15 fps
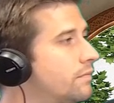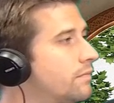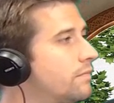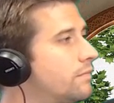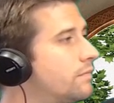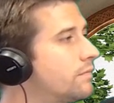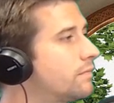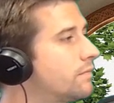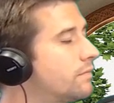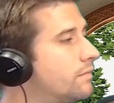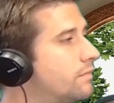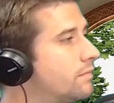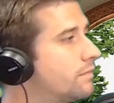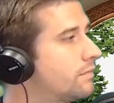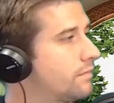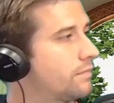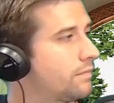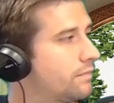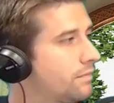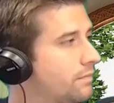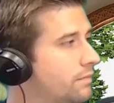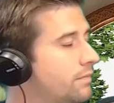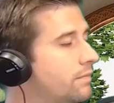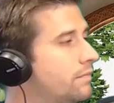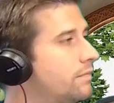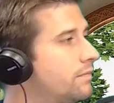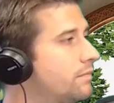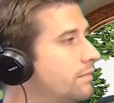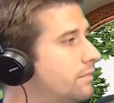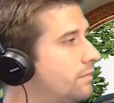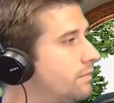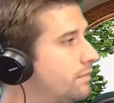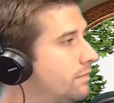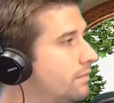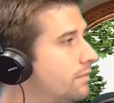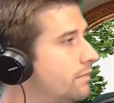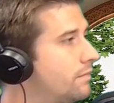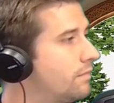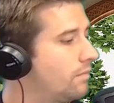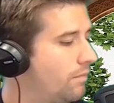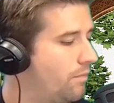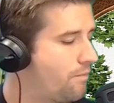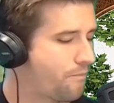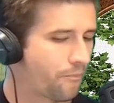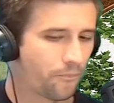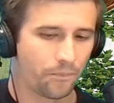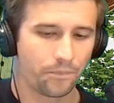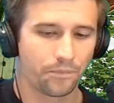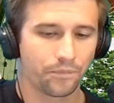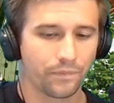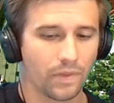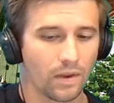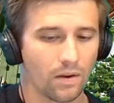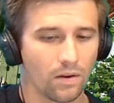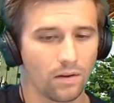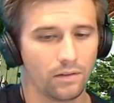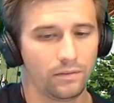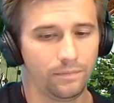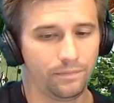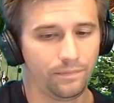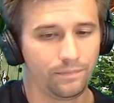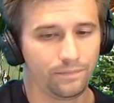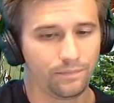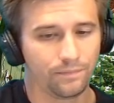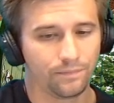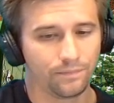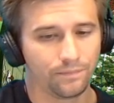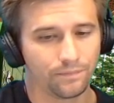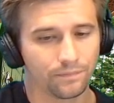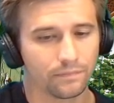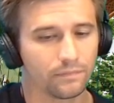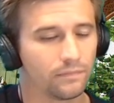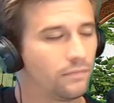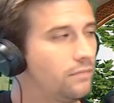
This person isn't speaking.